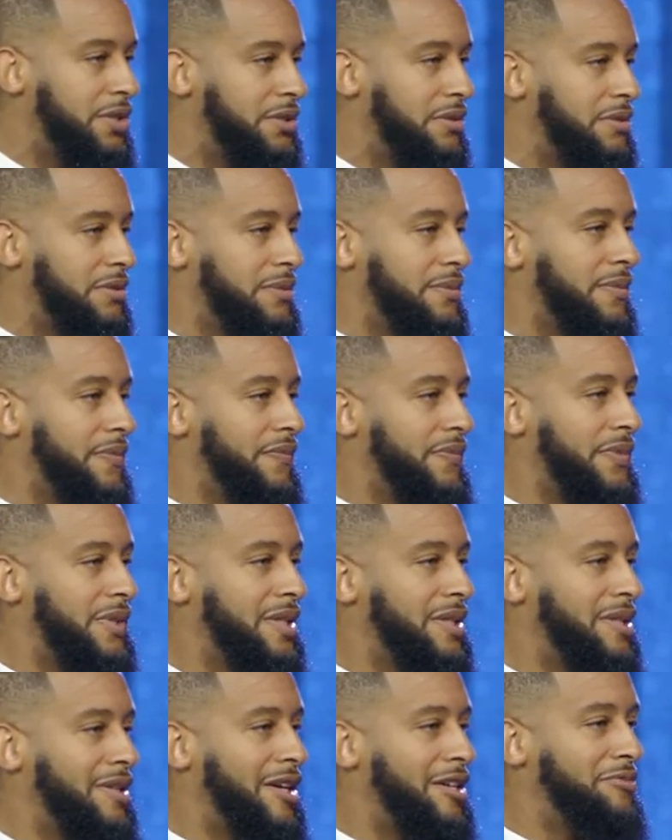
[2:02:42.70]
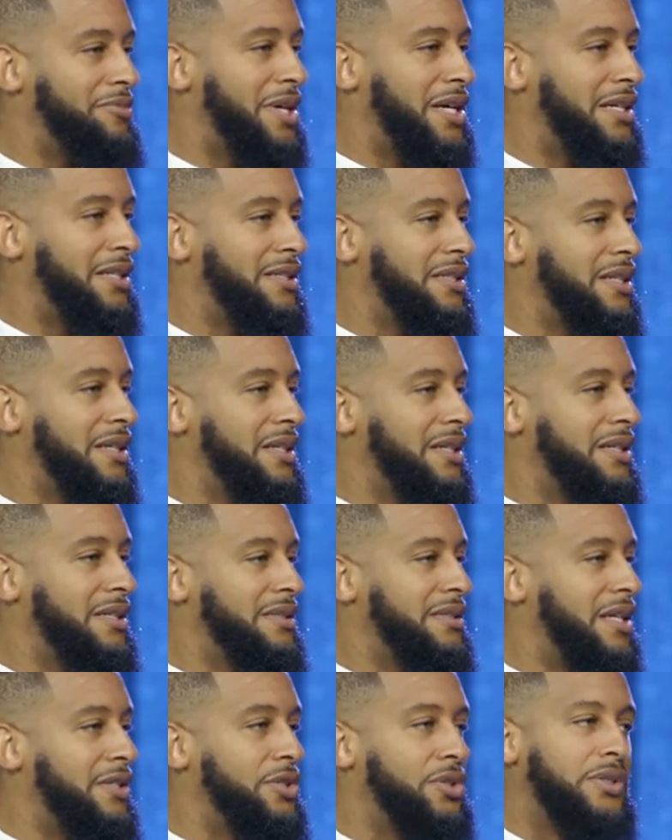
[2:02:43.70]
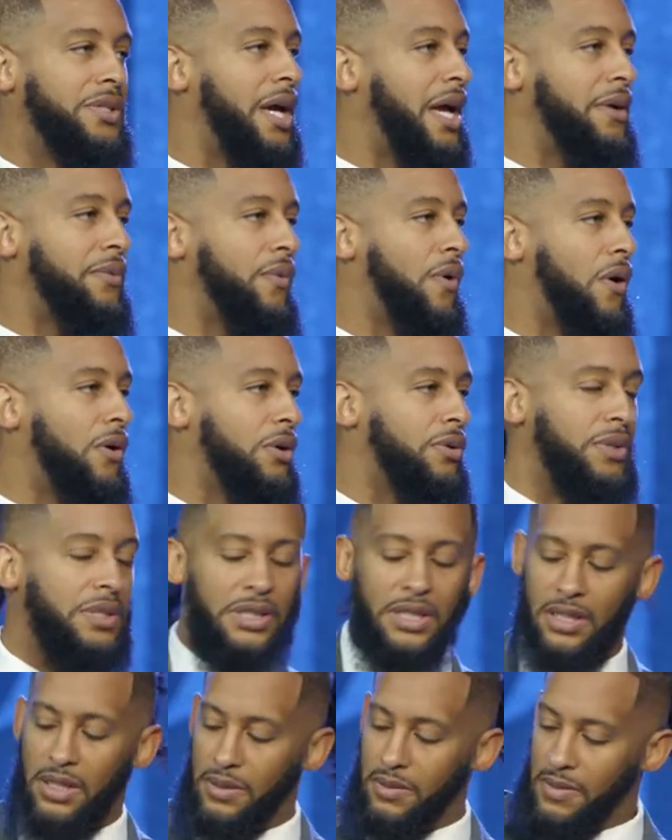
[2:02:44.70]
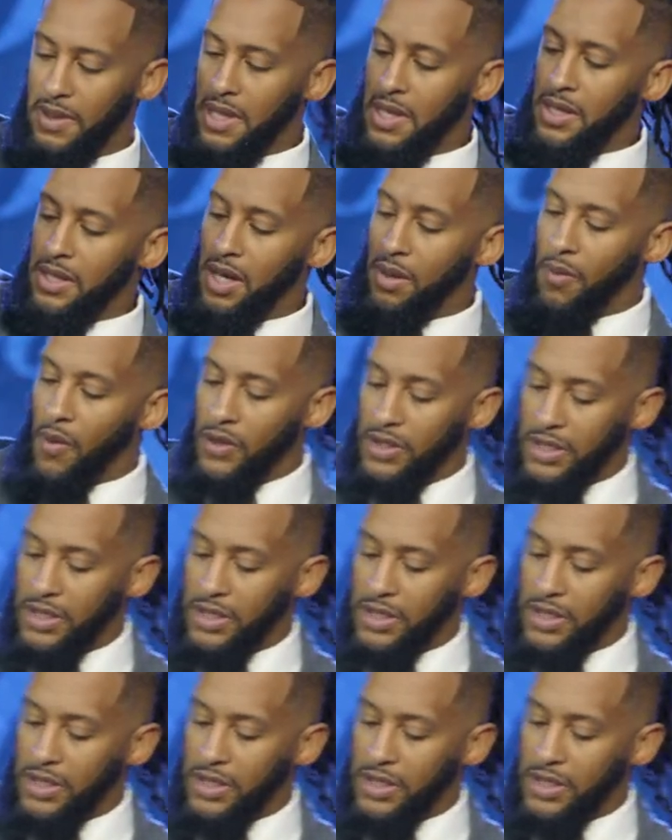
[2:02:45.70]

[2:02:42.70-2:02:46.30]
as you, amen, then you can't walk with them. Come